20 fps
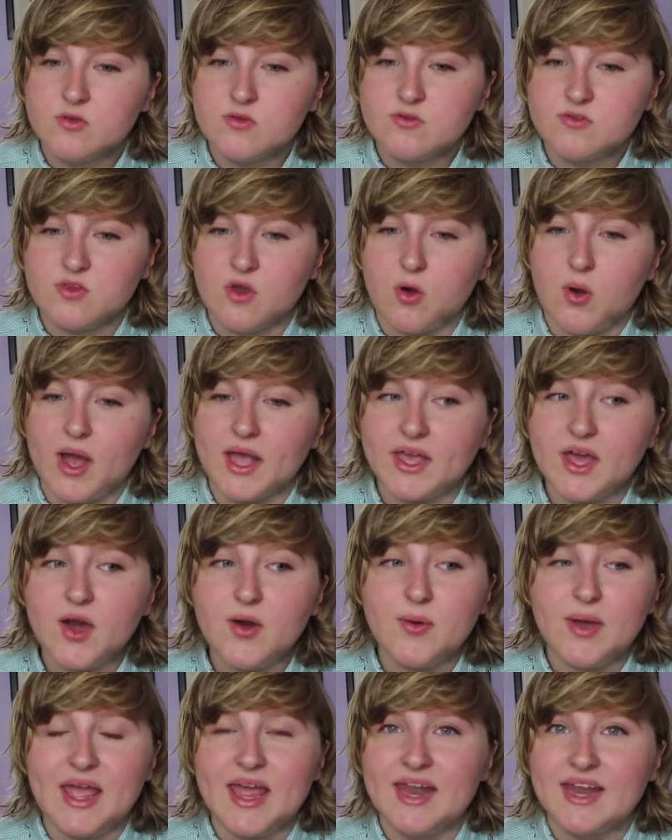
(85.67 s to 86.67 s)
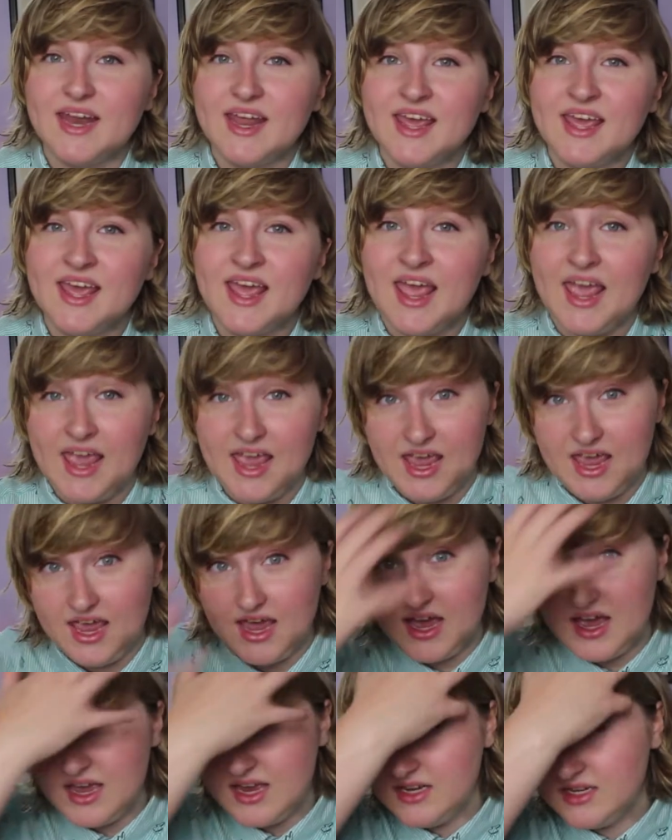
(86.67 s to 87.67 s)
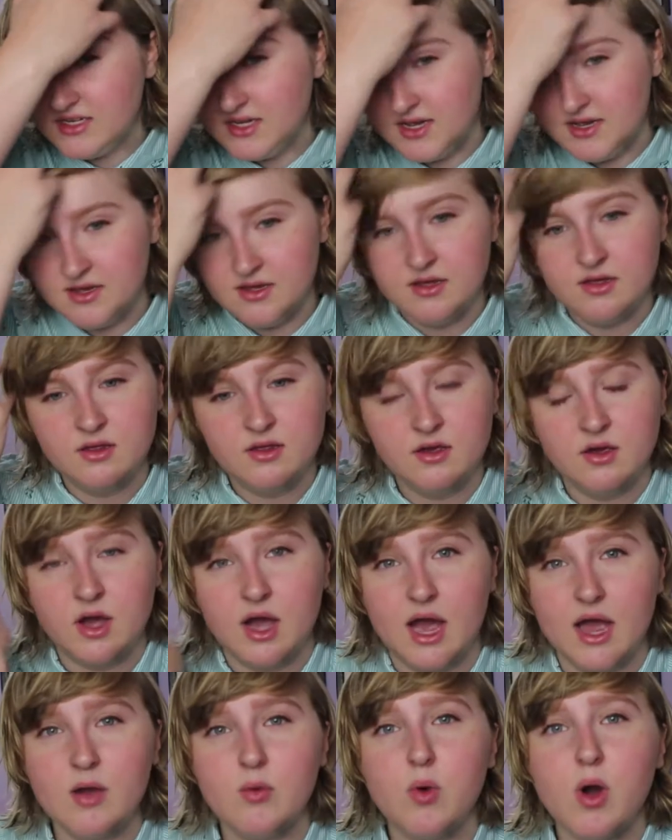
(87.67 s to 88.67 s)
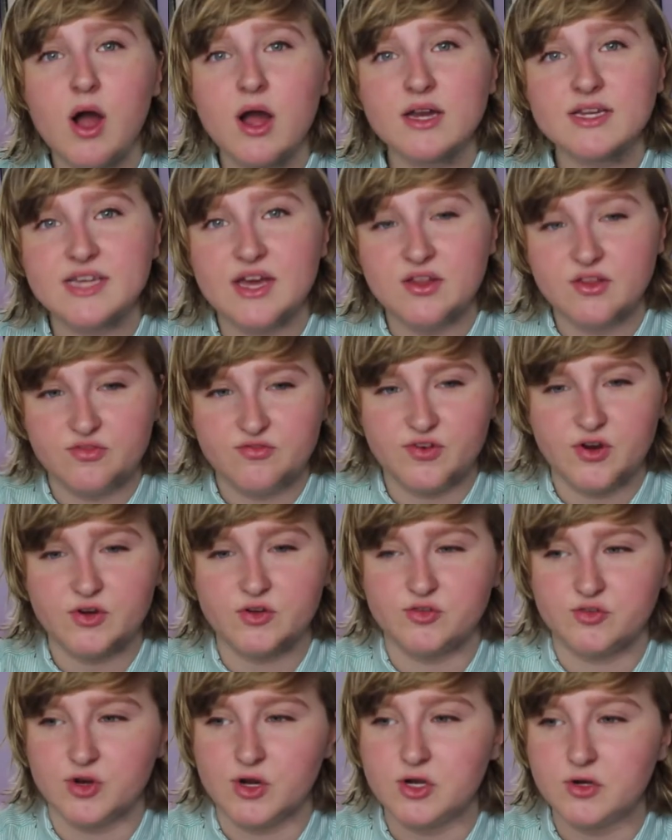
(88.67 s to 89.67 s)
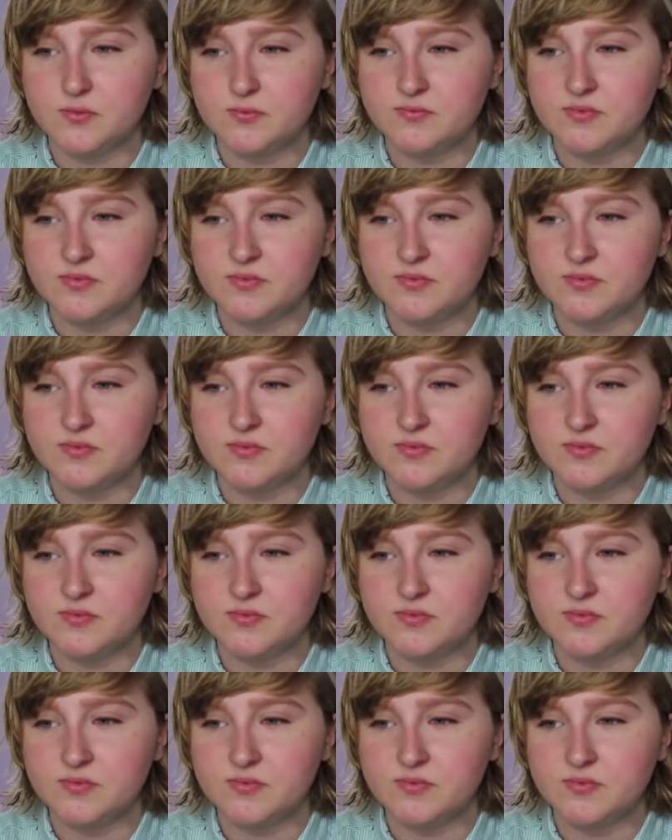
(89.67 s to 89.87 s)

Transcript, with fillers: So I go in and I walk down the first row.